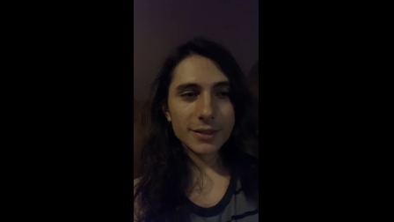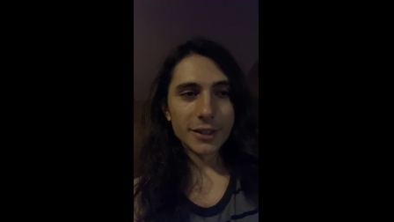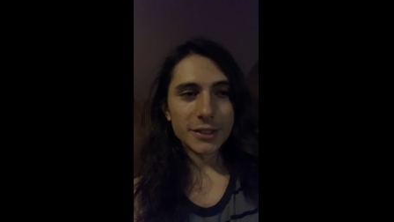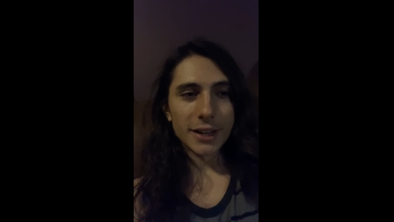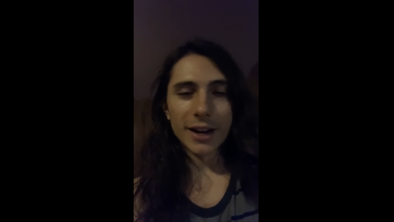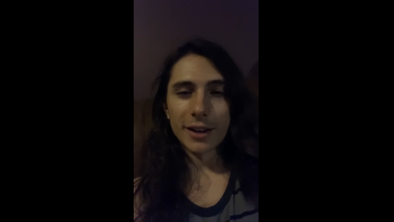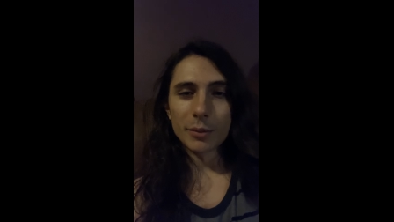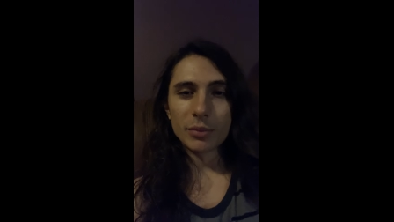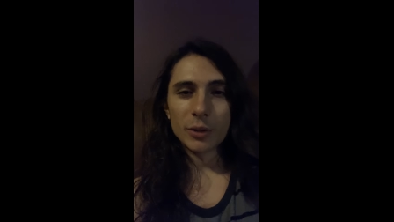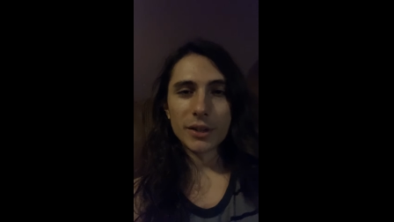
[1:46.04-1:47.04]
Because I kind of
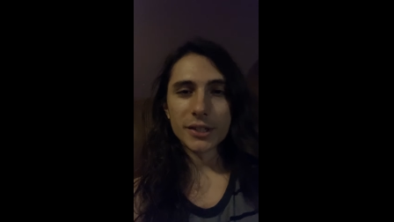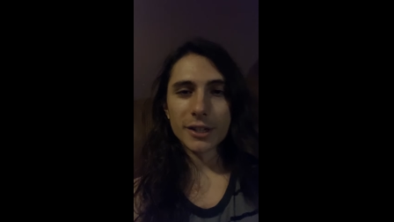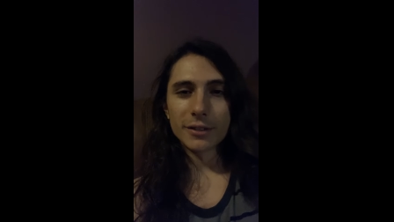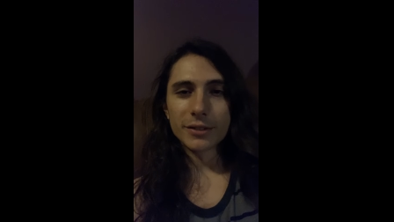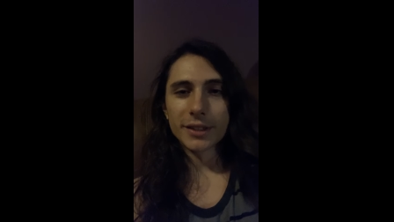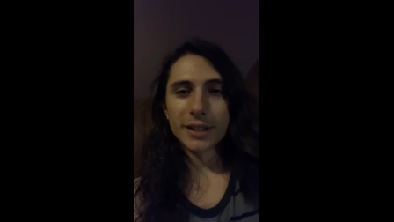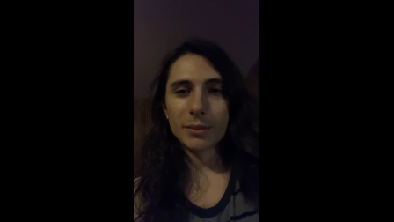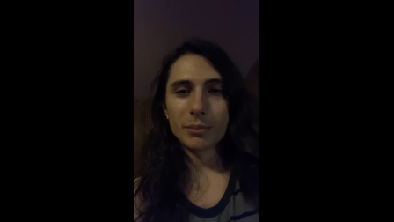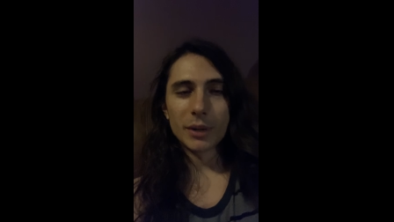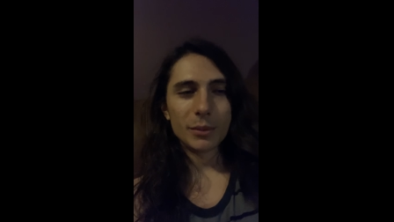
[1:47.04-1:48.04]
like put myself in
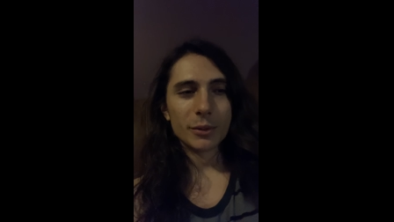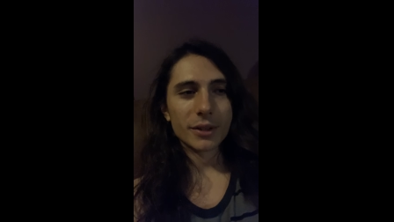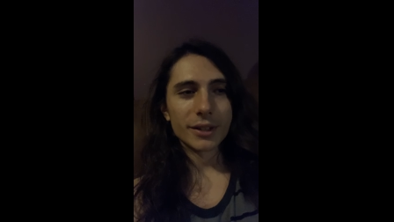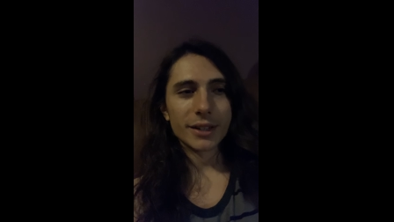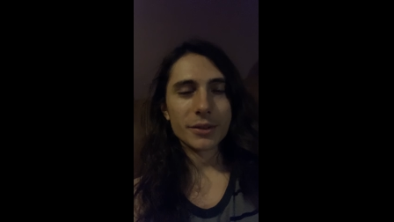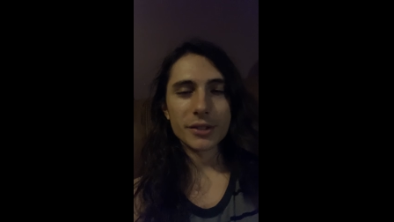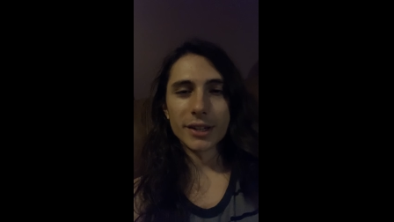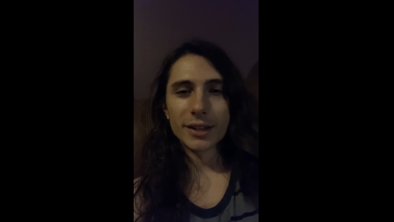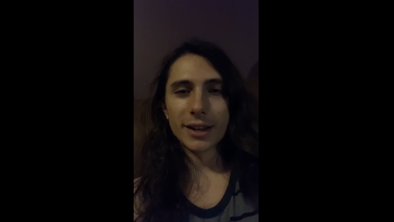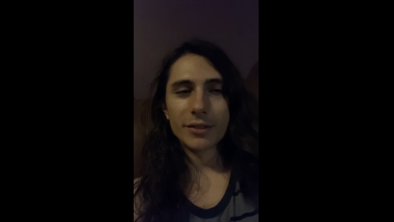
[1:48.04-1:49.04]
that bubble where like it was
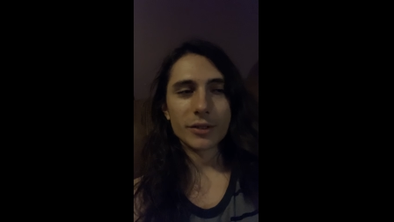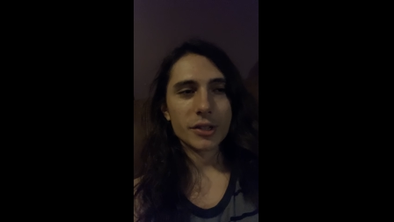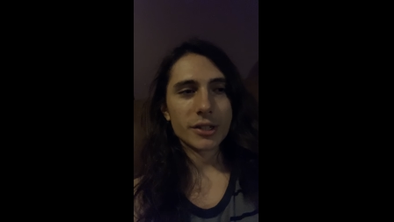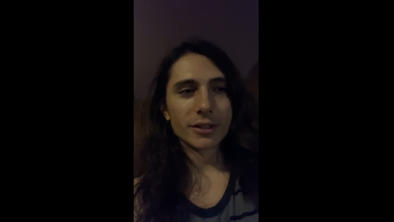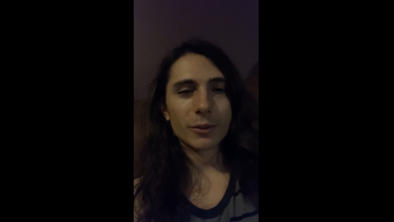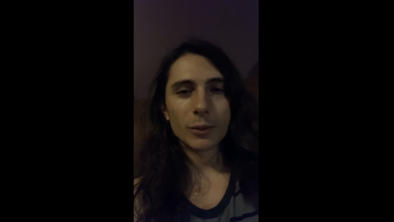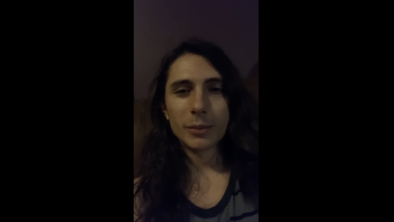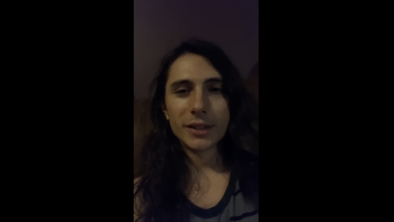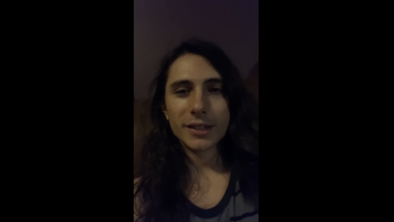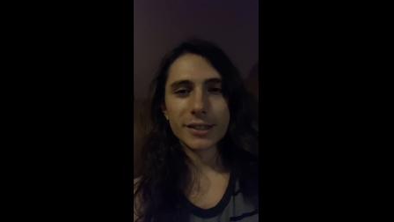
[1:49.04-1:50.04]
like every single
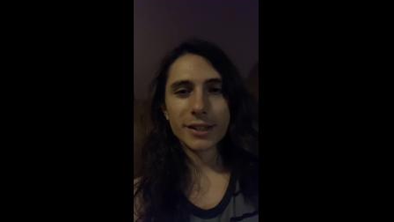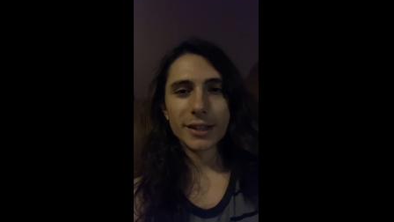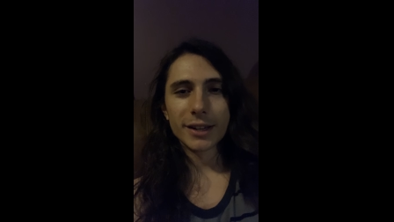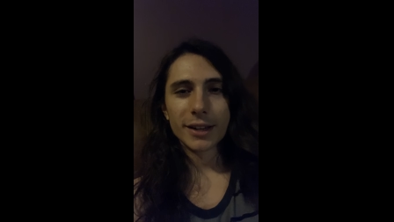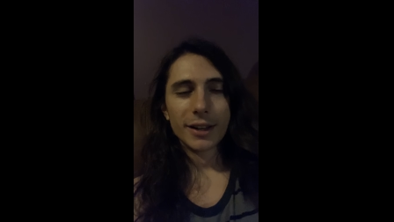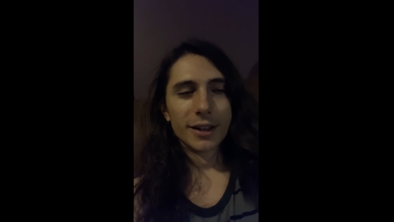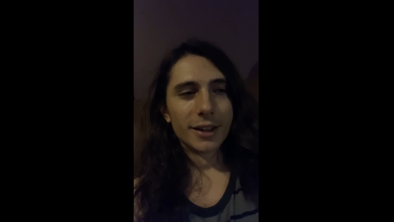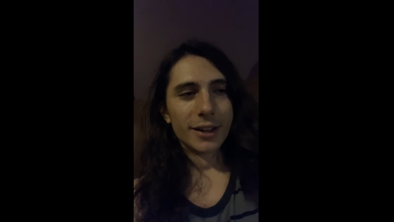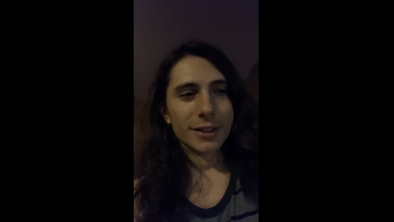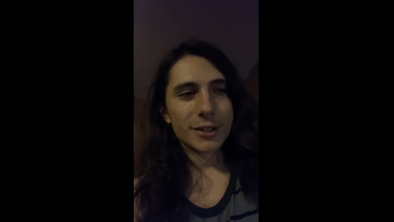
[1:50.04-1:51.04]
woman is like,
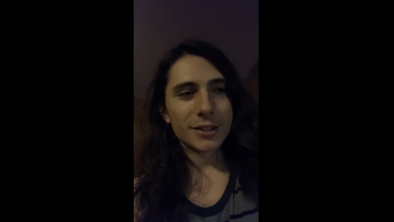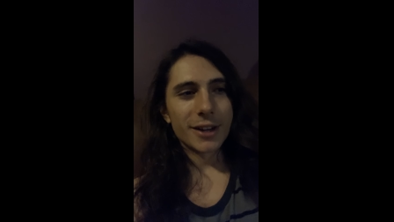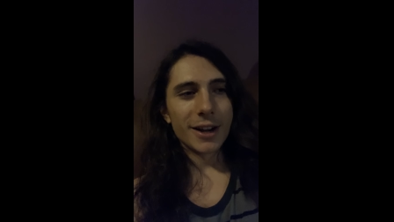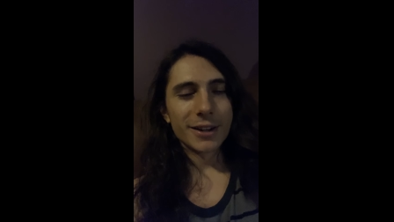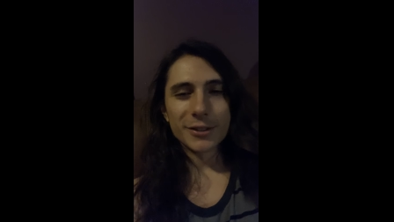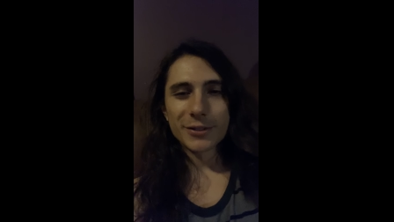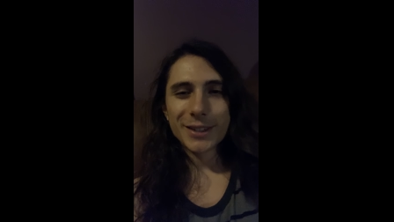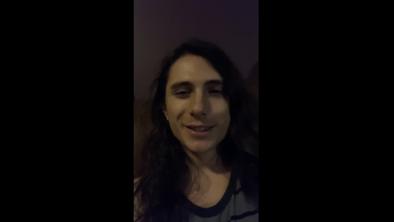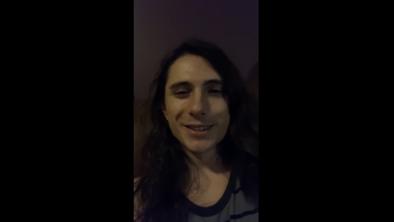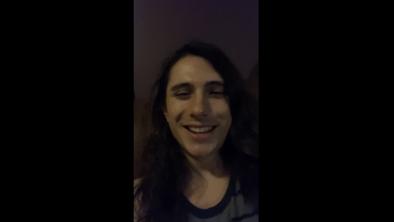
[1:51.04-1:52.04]
this guy does
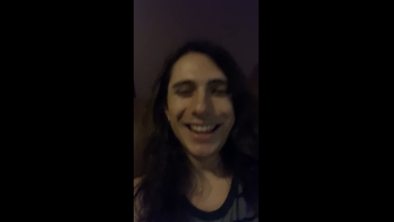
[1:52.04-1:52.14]
Venus.